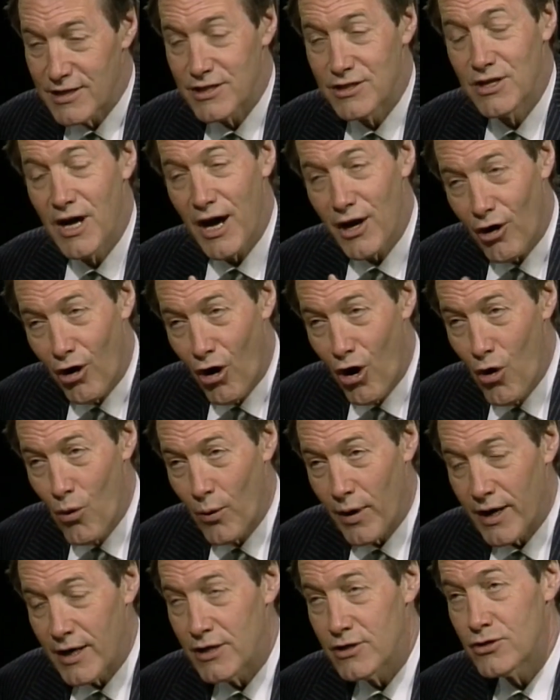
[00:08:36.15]
it is not
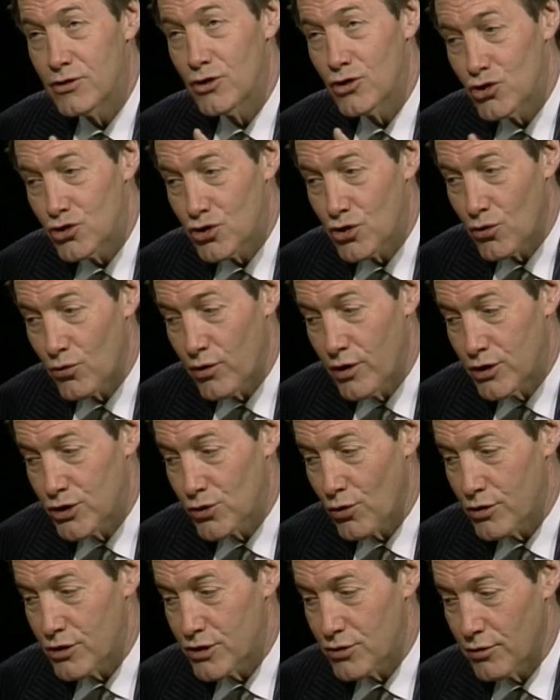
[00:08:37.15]
always the story,
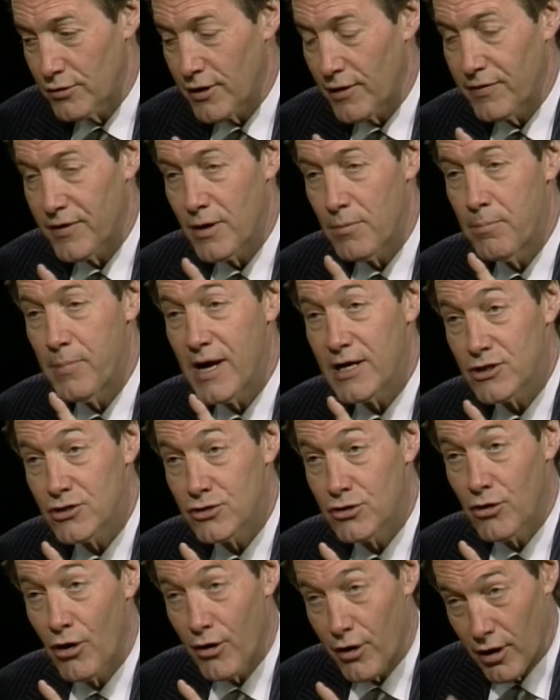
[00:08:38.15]
short story, that they're
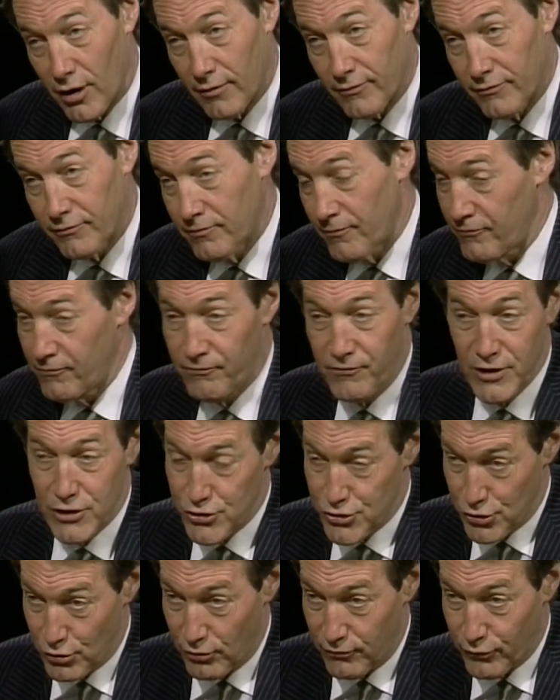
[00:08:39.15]
best thought of.
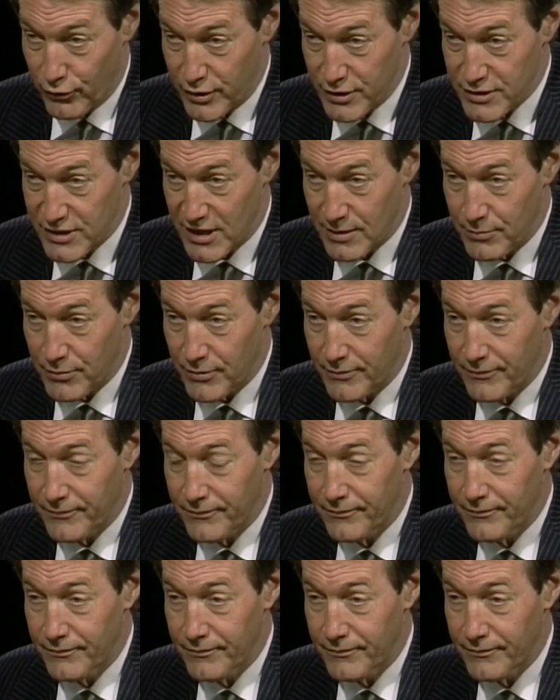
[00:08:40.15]
Fitzgerald, for example.